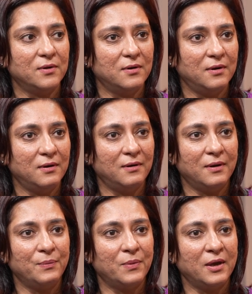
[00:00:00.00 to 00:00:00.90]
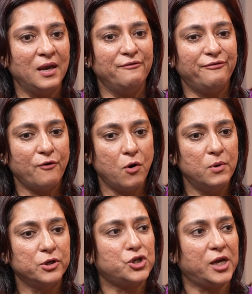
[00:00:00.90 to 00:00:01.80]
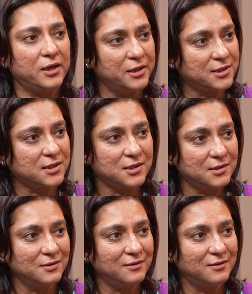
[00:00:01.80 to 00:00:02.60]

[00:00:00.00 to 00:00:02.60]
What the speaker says: the informer chain is